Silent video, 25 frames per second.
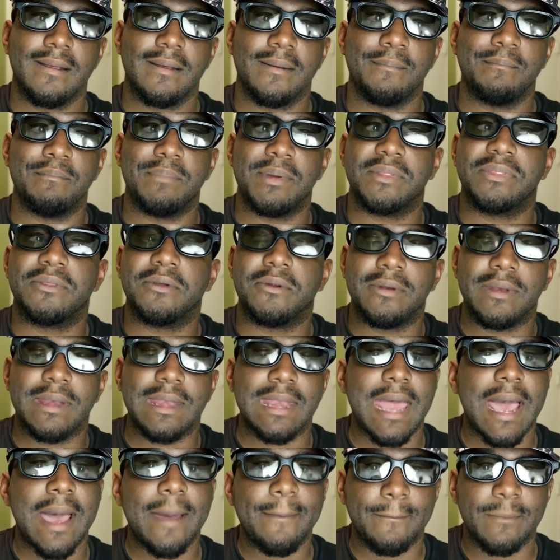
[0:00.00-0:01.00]
but they're
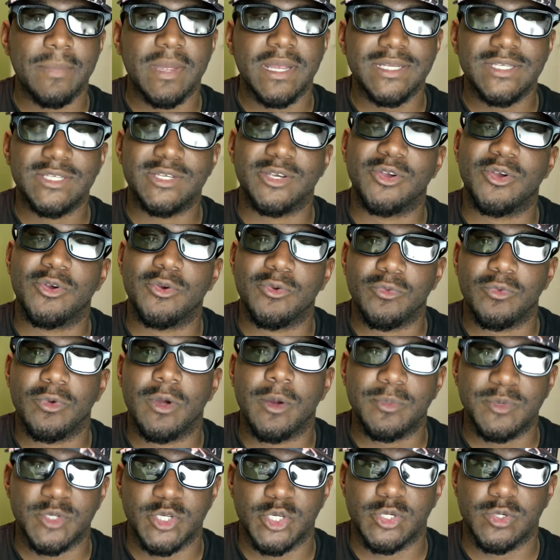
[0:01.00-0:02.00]
not meant to
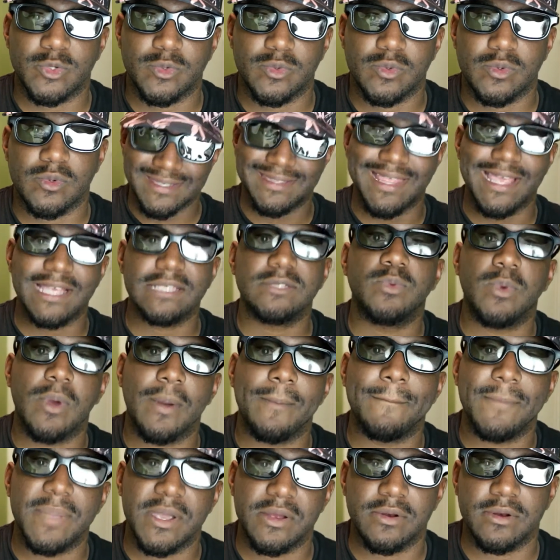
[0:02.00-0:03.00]
corrupt you. That's
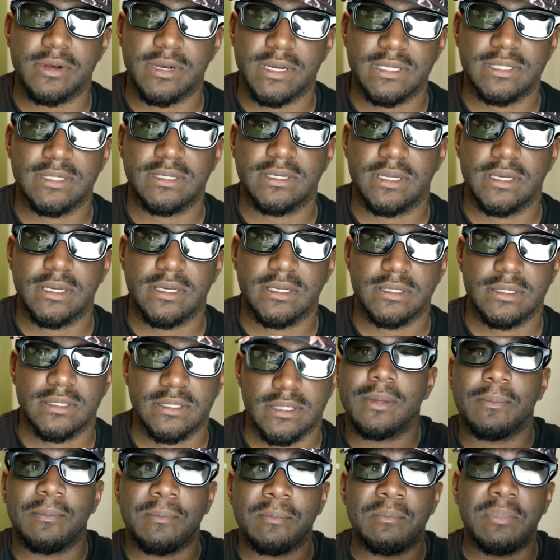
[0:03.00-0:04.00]
what bitterness
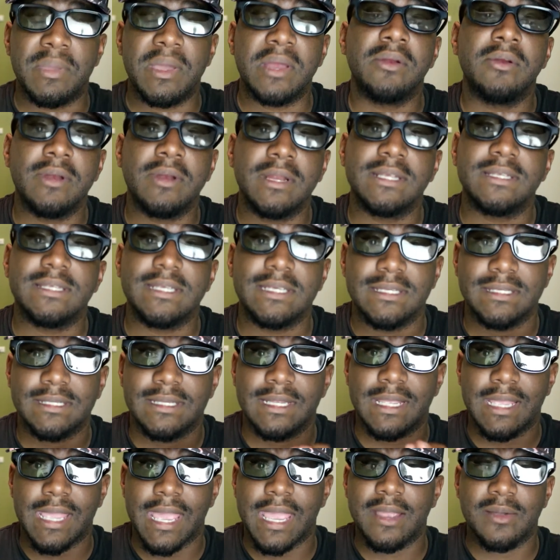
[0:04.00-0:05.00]
does. Bitterness is the
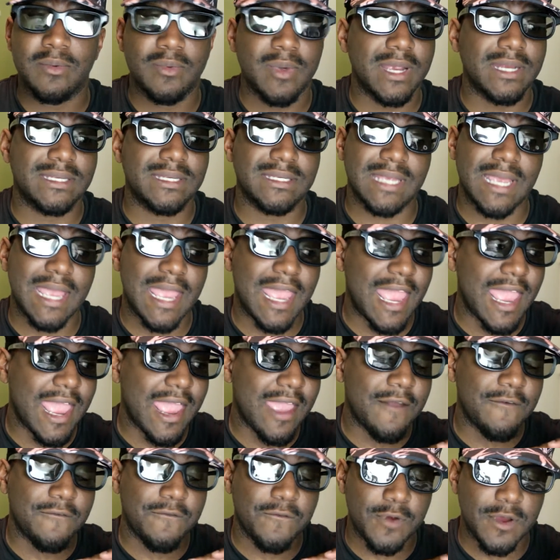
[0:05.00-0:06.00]
gateway to
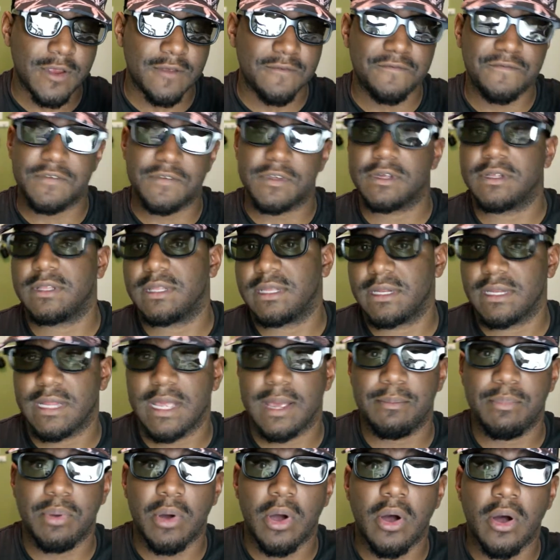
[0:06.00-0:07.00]
every feeling
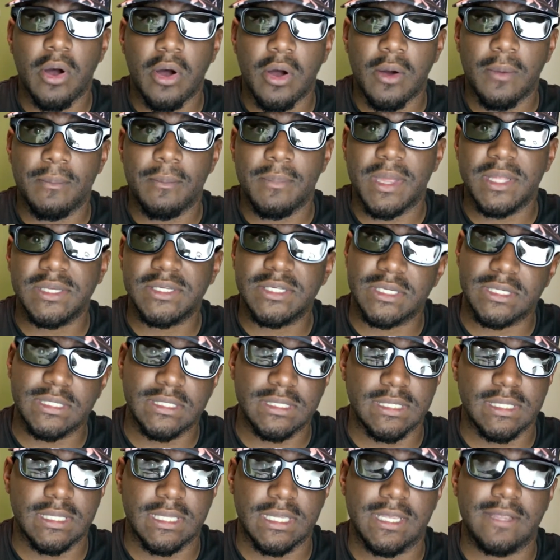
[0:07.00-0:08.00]
that Paul mentioned
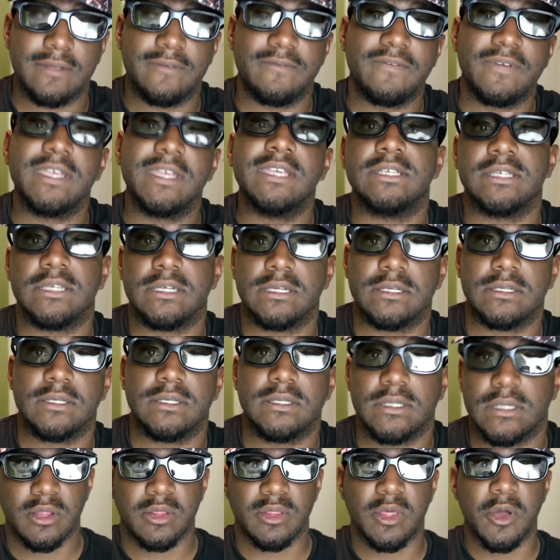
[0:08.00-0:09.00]
to the
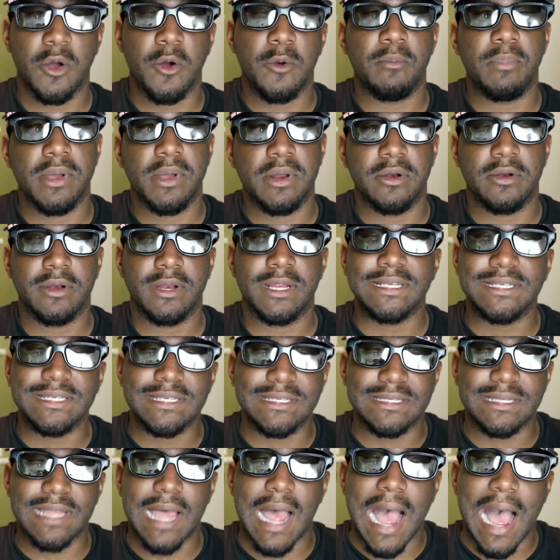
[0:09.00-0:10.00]
Ephesians. Though bitterness
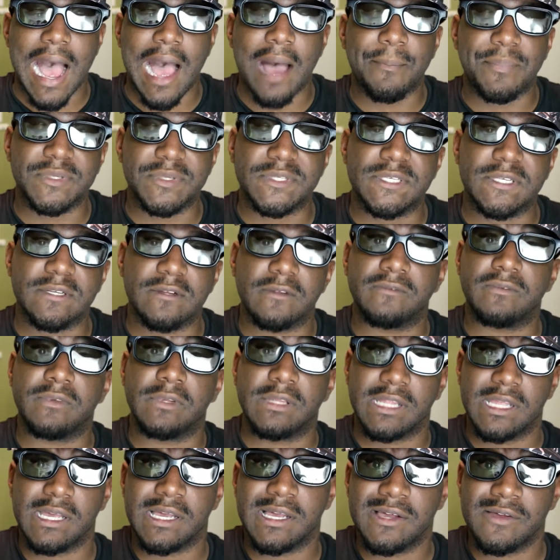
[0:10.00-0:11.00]
is the opposite of
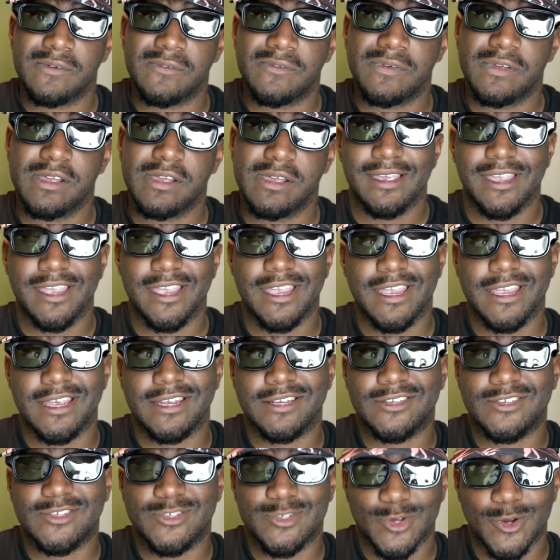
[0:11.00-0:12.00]
love,
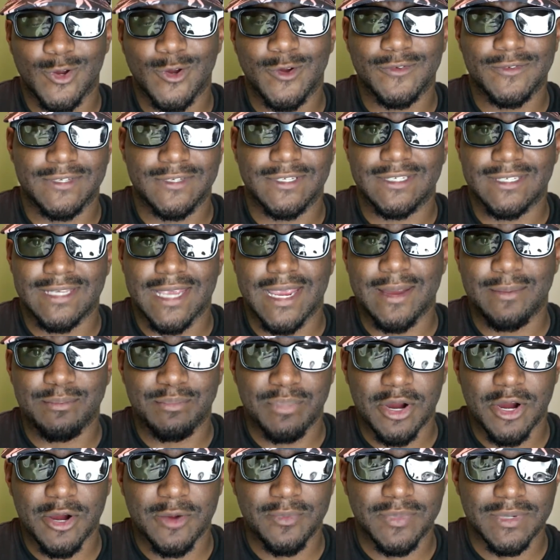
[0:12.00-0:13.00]
it serves the same
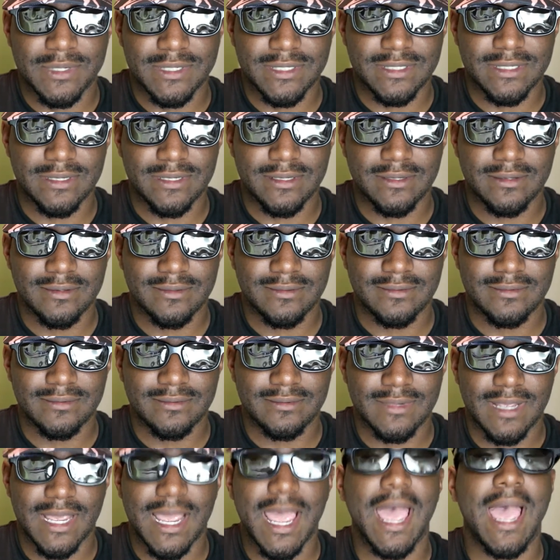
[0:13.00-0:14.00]
purpose
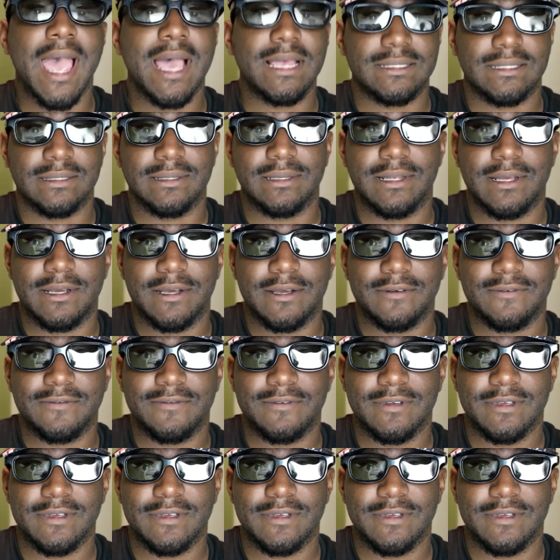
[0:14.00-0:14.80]
as love,